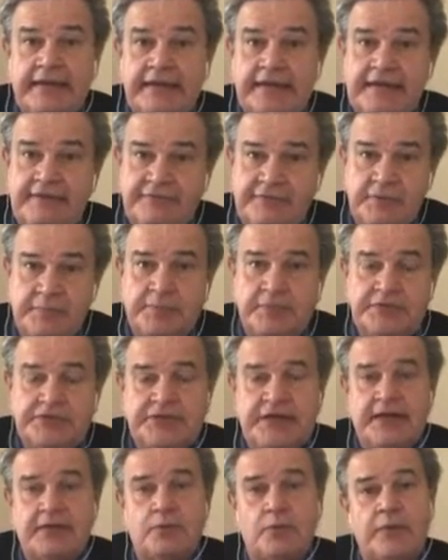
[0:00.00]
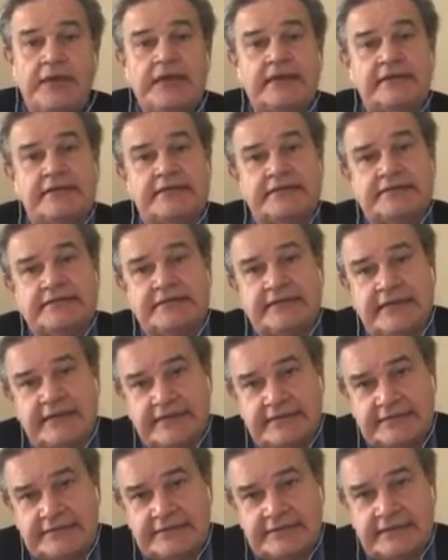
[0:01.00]
If you project weakness,
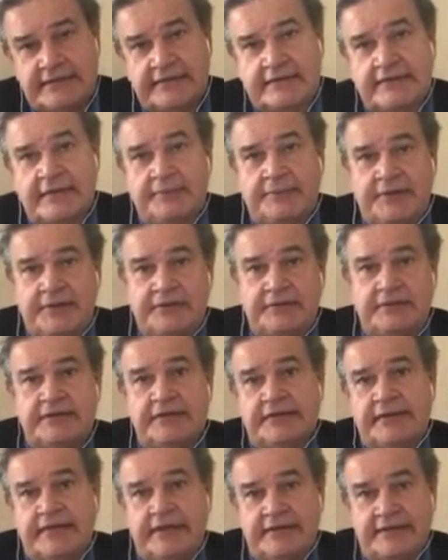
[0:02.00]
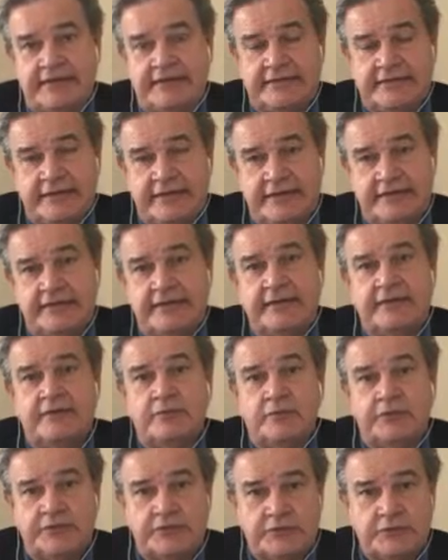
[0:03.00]
as apparently Kennedy did
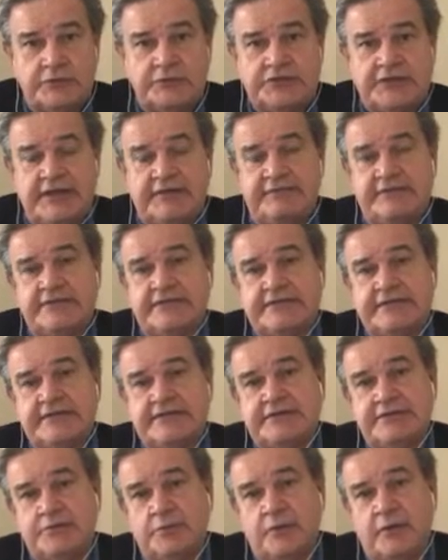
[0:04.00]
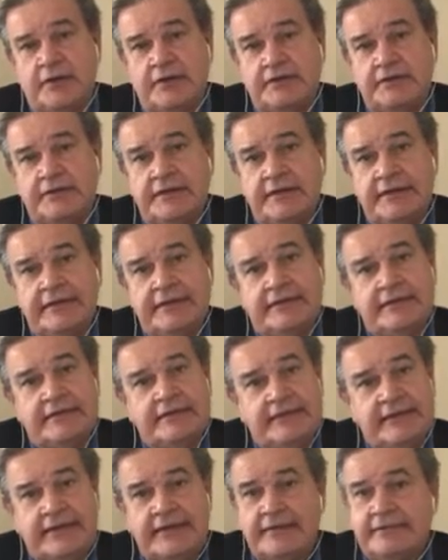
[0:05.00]
with Khrushchev in 61,
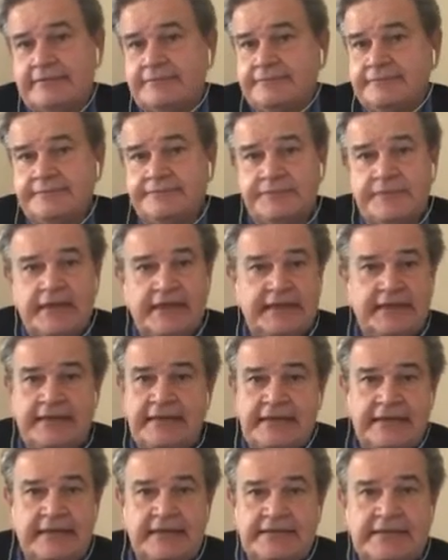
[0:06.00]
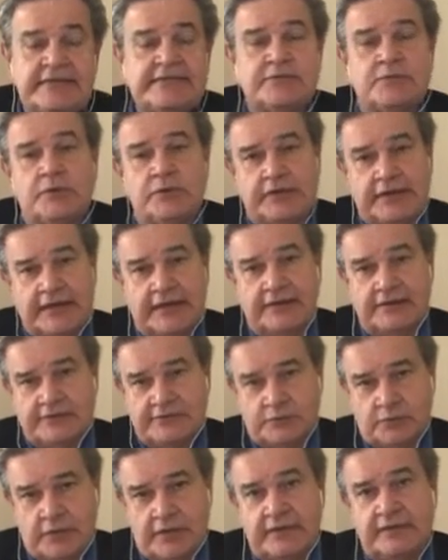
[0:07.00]
then it doesn't work out
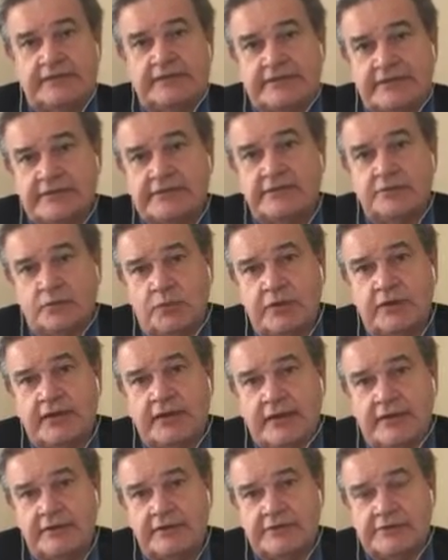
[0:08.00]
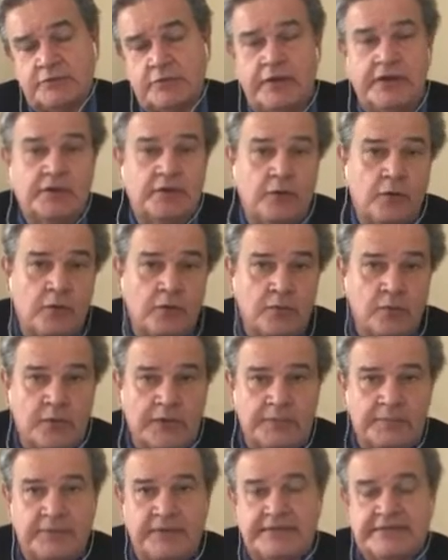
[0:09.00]
as well. It doesn't work out as well. Or
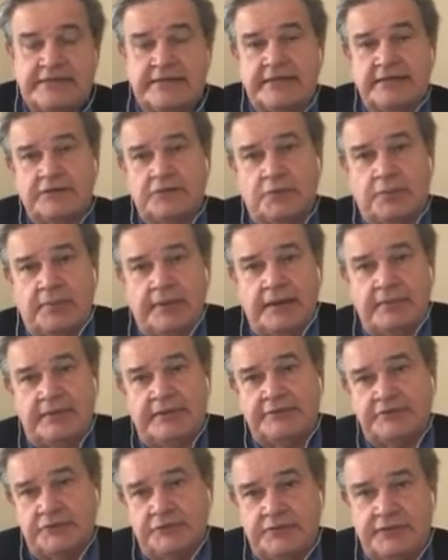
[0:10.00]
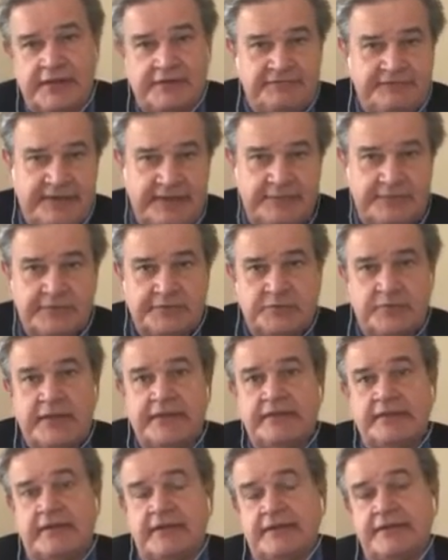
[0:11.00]
when President Obama drew that famous
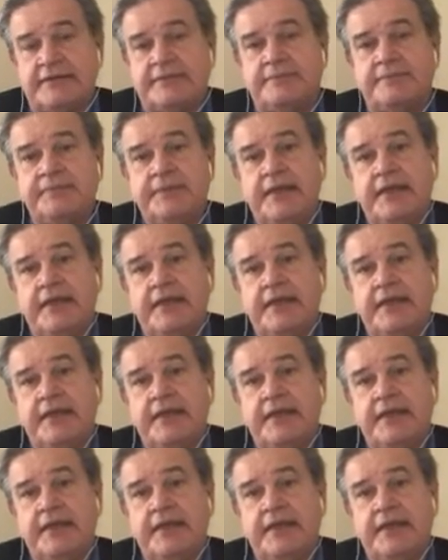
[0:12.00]
red line